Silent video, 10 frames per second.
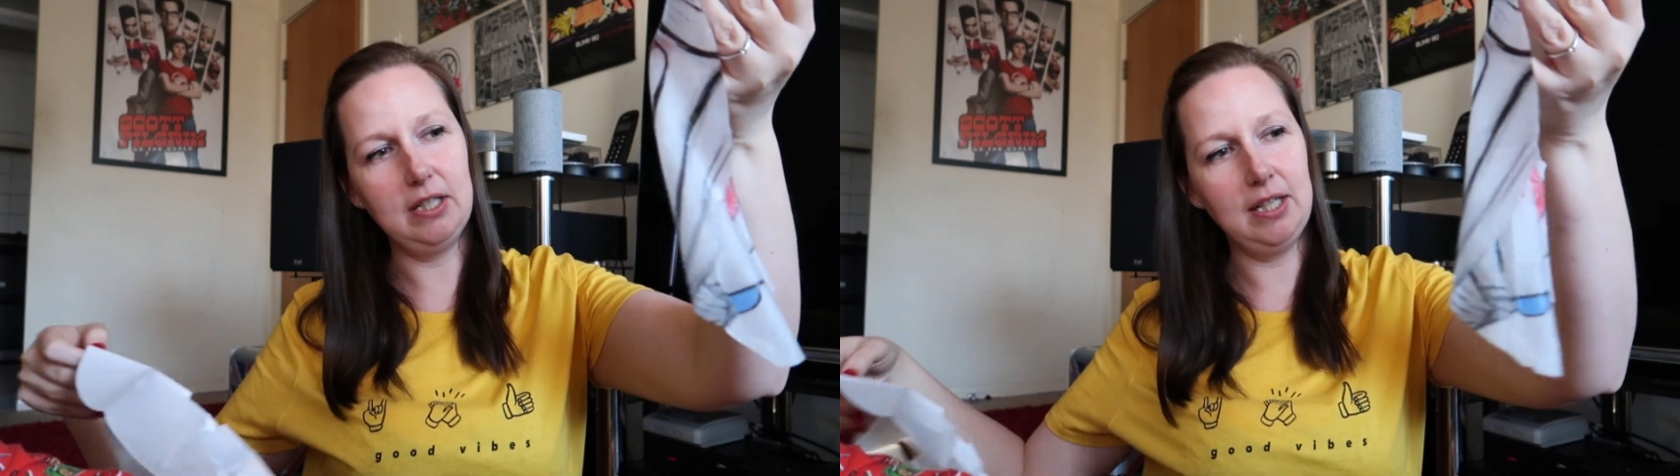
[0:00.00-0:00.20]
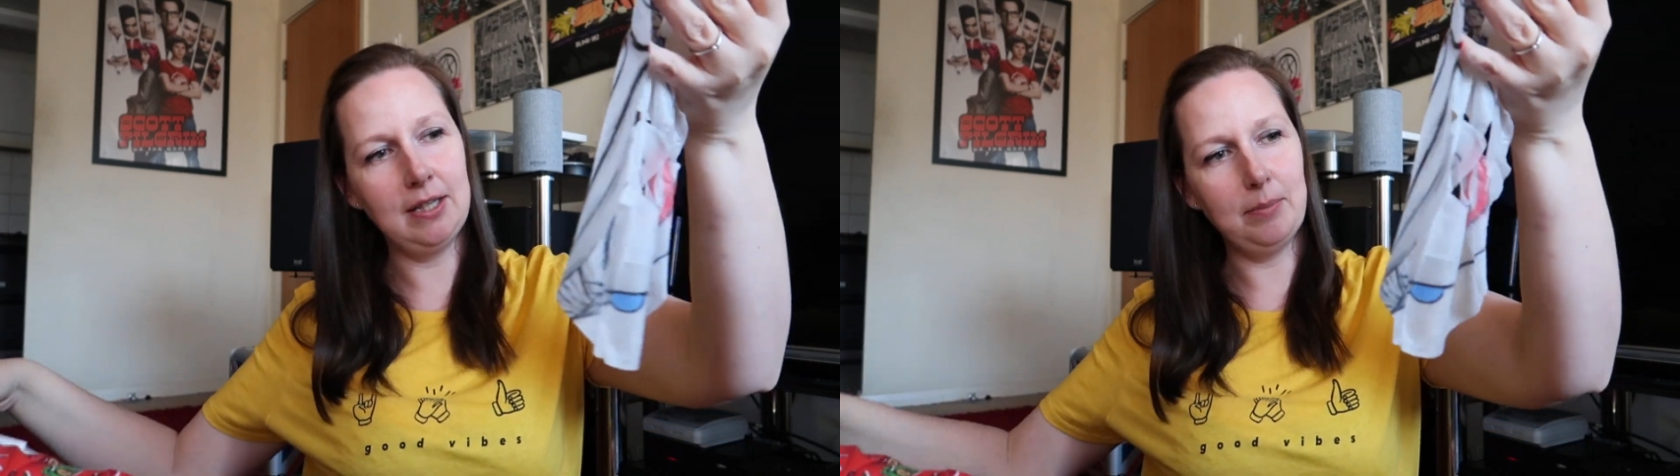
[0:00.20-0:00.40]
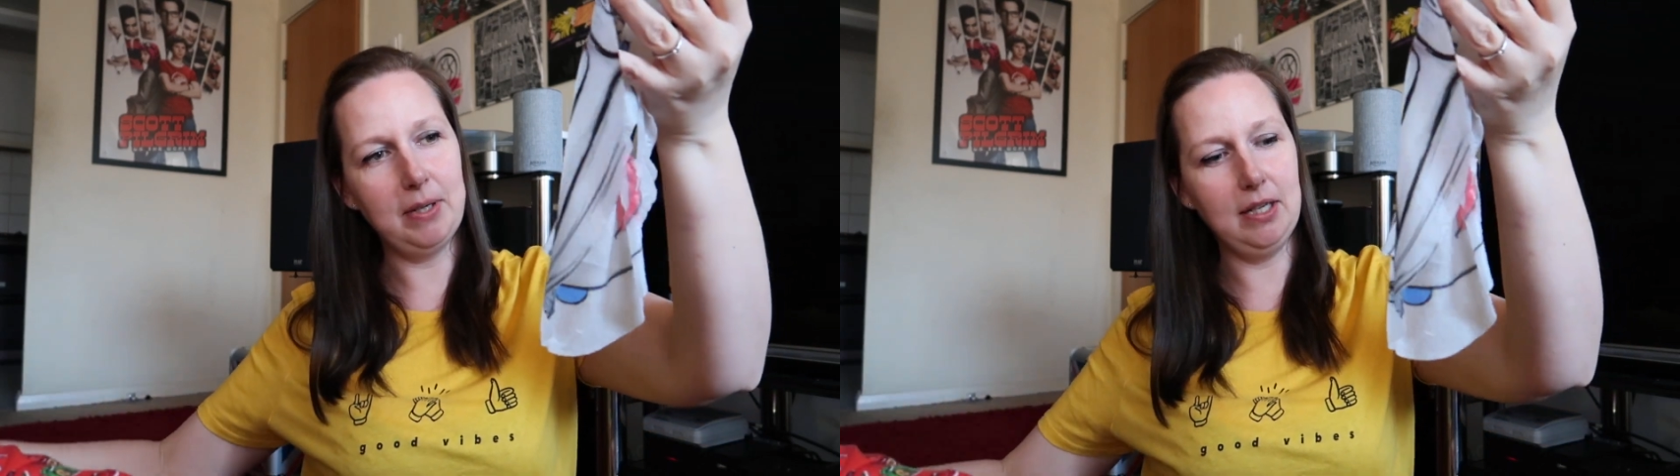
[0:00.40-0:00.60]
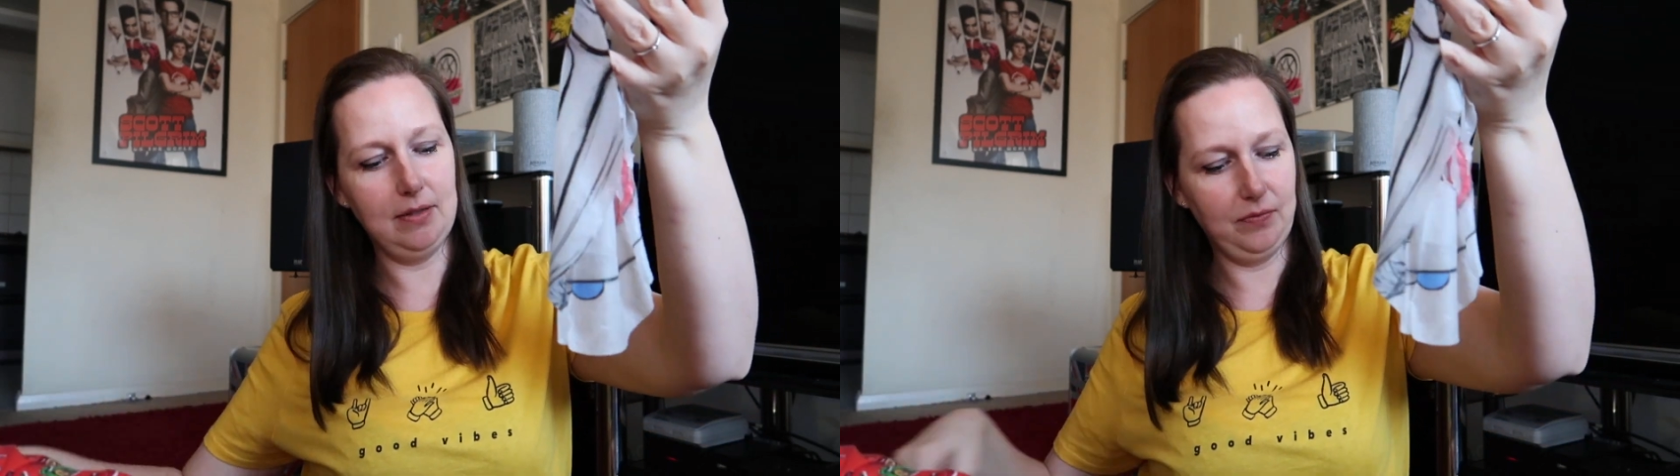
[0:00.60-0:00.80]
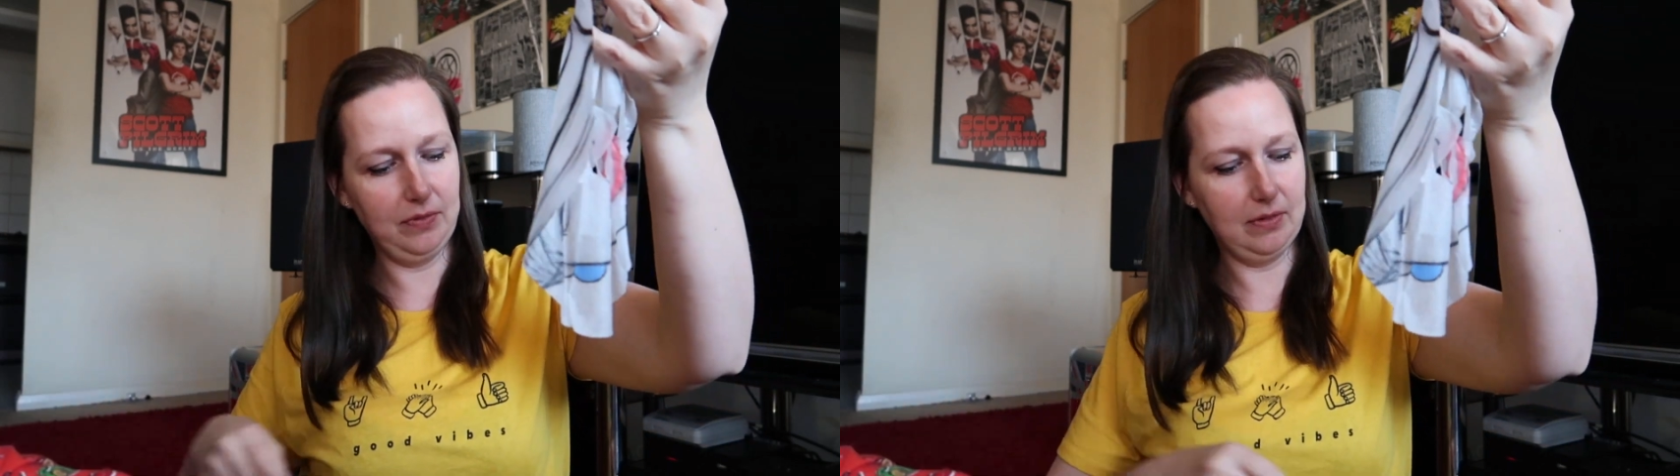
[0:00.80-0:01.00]
we don't need
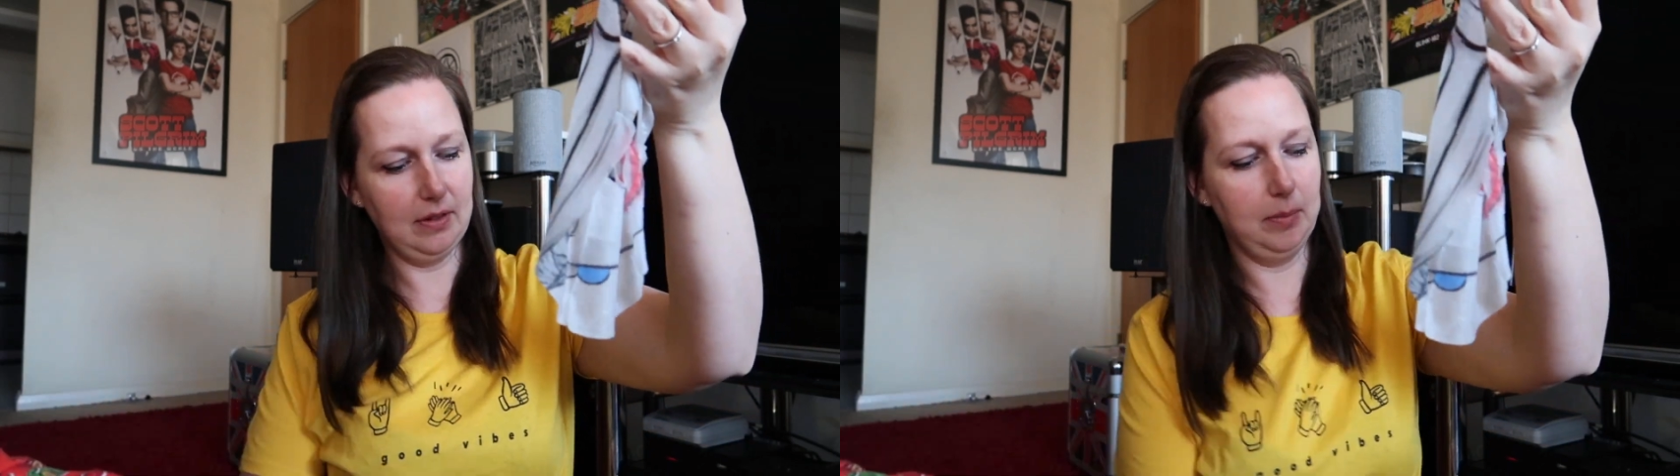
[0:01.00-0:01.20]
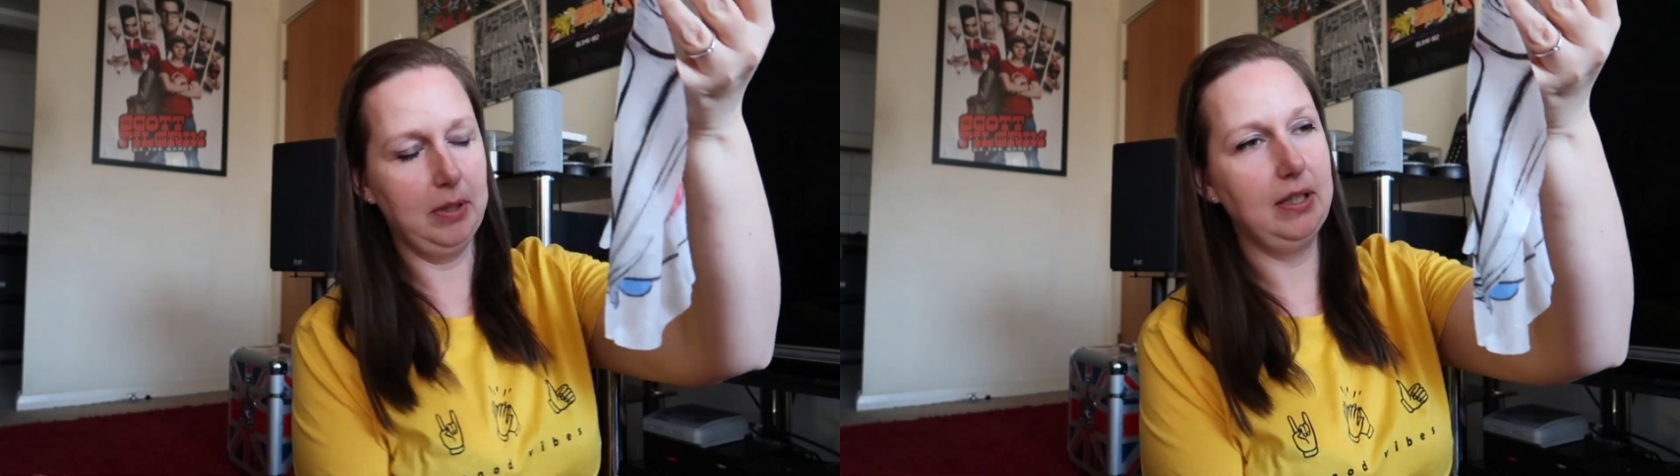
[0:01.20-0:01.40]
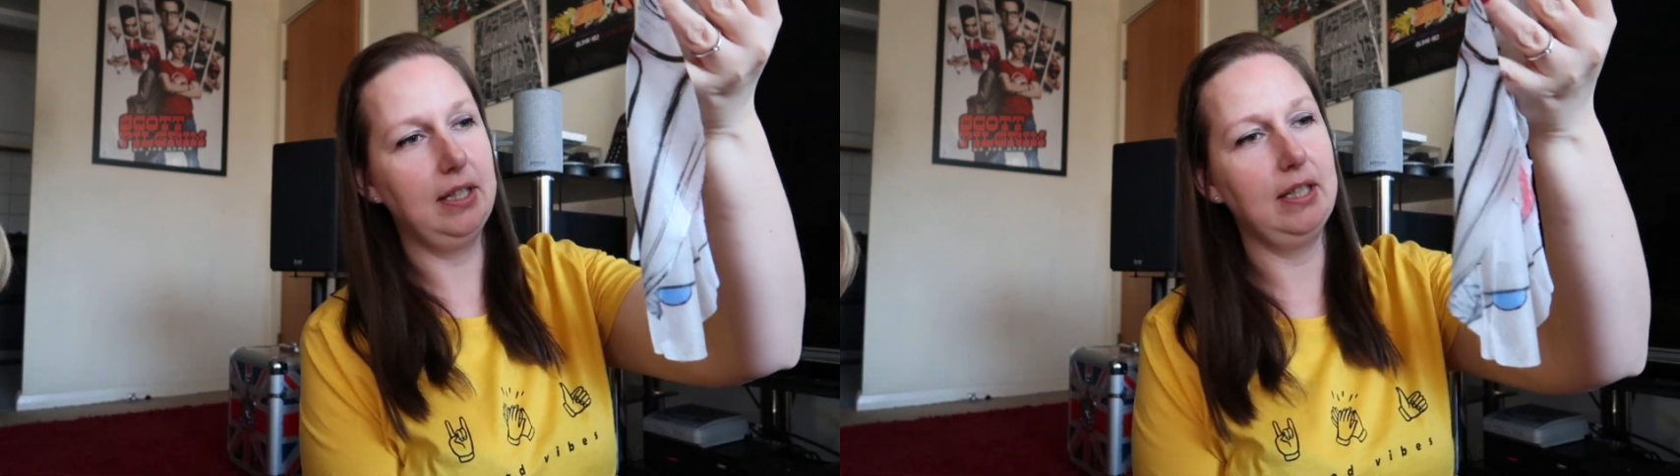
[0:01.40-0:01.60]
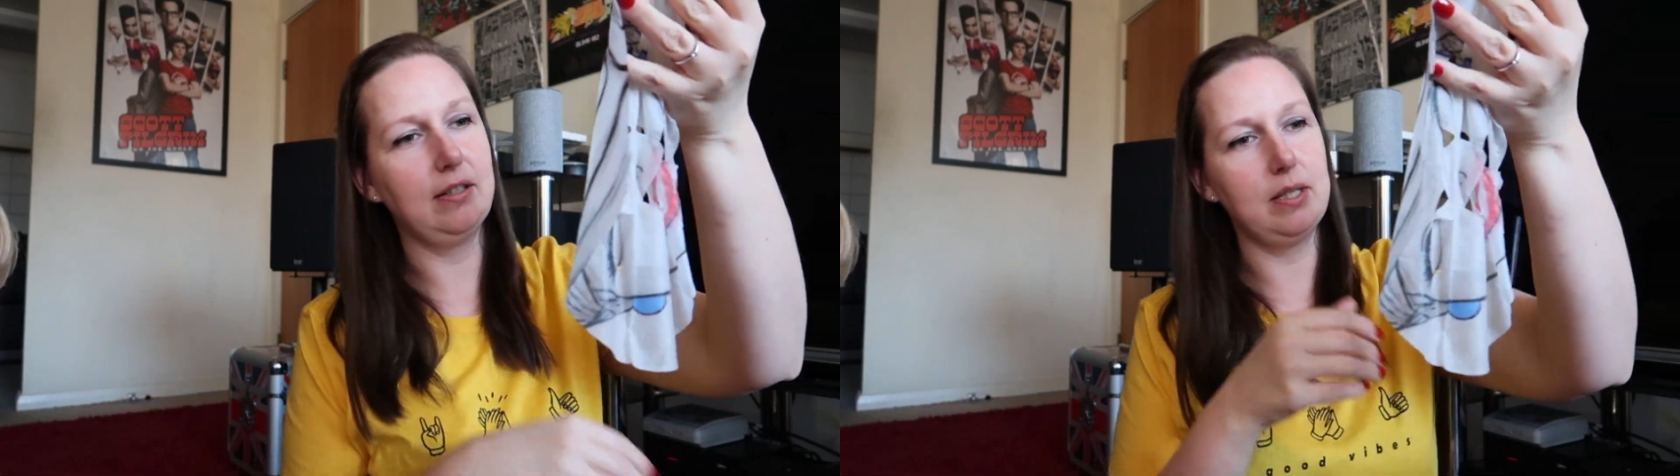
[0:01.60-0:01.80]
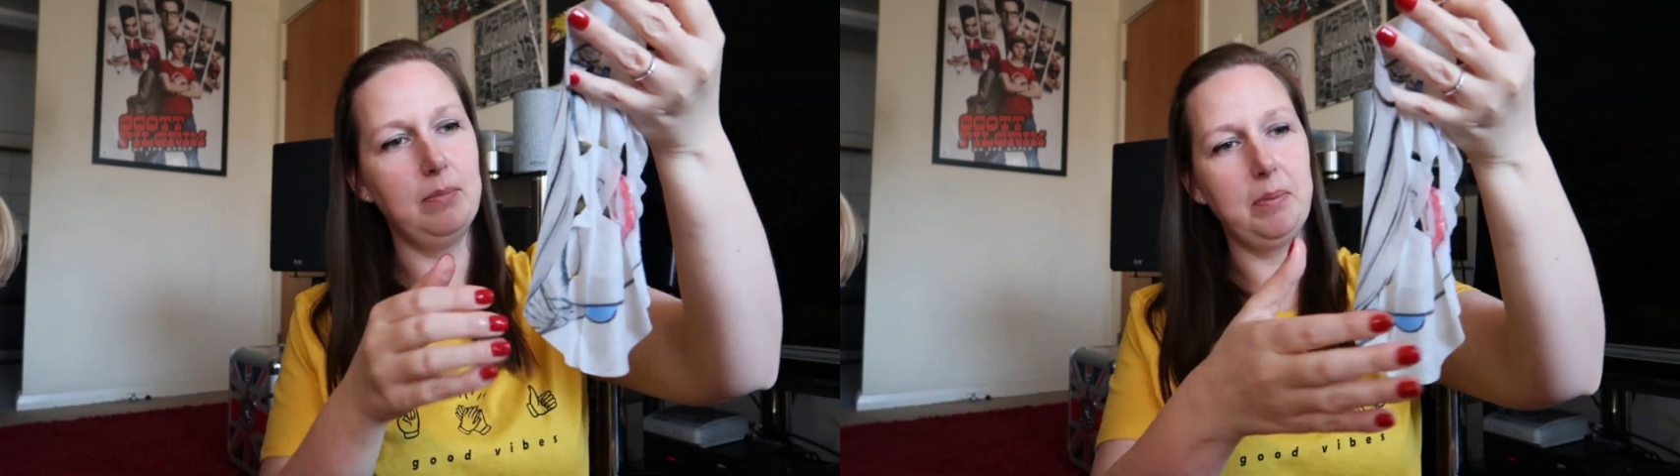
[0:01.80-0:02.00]
that bit. I'll put
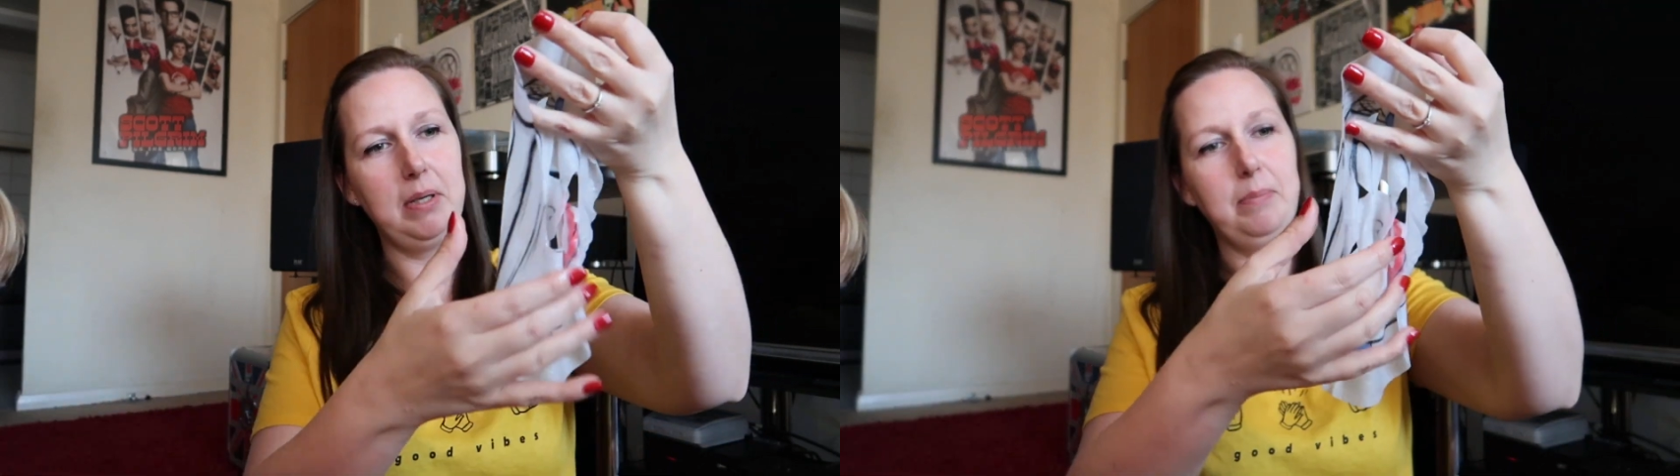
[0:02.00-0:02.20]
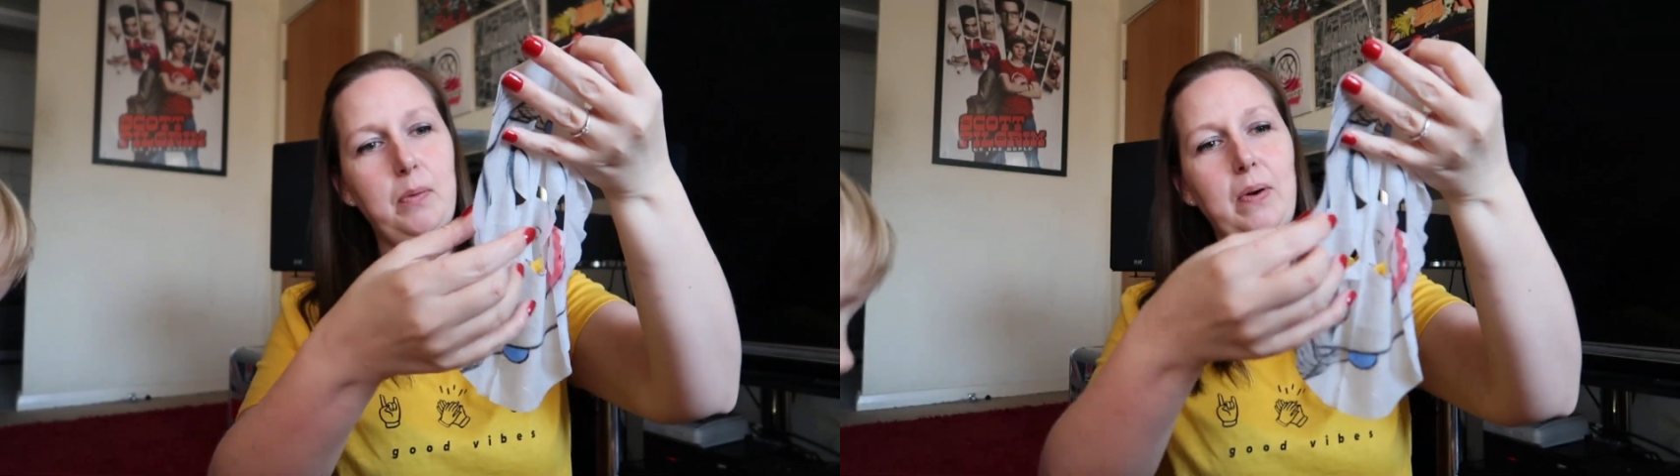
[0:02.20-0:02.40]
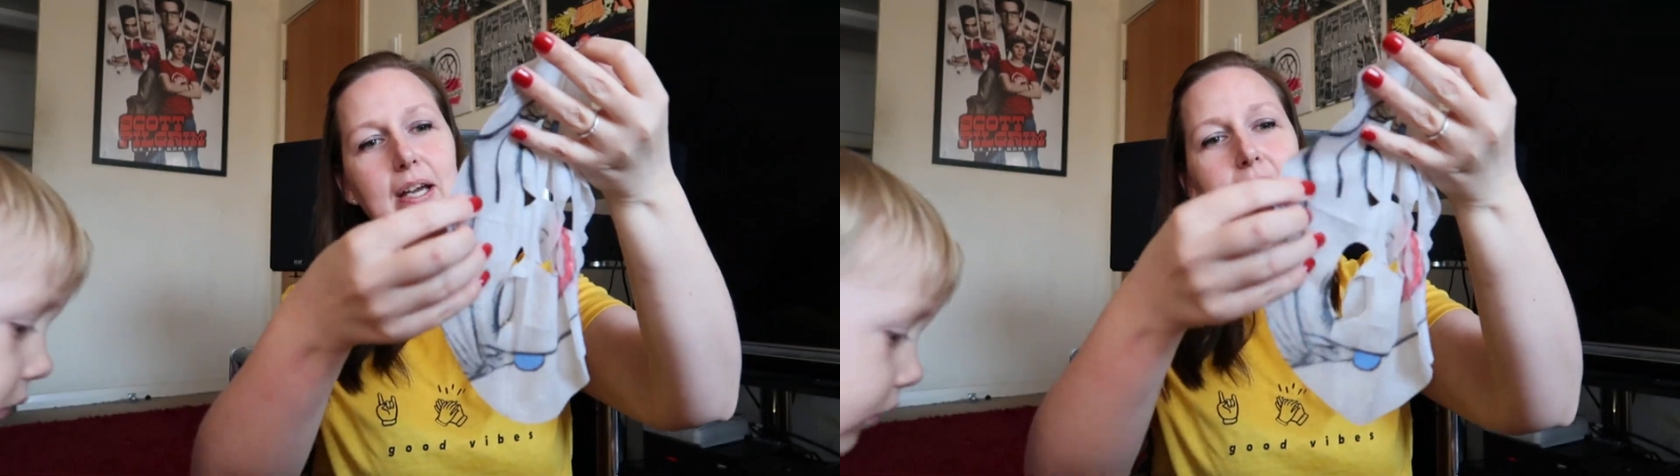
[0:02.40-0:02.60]
it there because it might be a